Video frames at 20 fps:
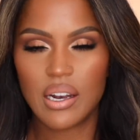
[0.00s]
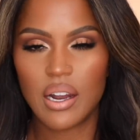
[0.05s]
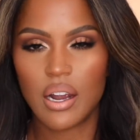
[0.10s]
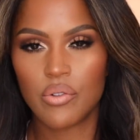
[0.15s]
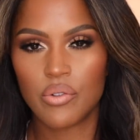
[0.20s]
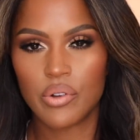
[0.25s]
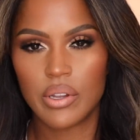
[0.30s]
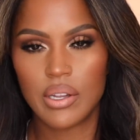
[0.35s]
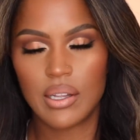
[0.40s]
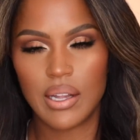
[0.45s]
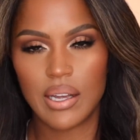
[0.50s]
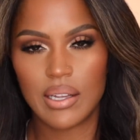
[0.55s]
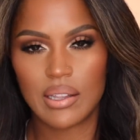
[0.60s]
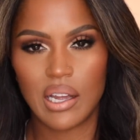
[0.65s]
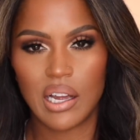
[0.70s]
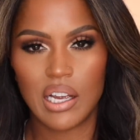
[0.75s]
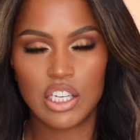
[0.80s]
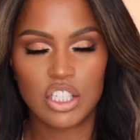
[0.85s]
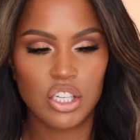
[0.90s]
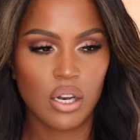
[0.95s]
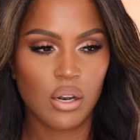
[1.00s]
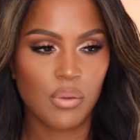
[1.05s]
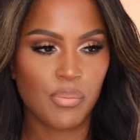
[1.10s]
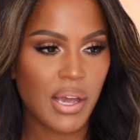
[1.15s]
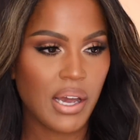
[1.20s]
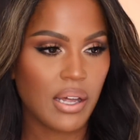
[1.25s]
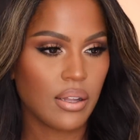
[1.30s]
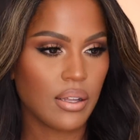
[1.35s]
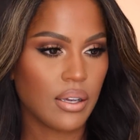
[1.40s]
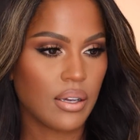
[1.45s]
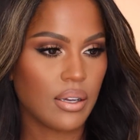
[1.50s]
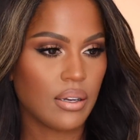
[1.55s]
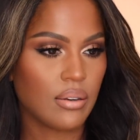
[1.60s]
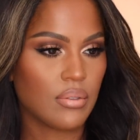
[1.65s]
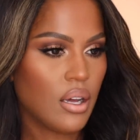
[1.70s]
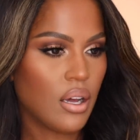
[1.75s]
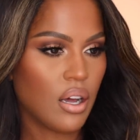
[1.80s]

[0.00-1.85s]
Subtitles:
I really like the eyeshadow palette.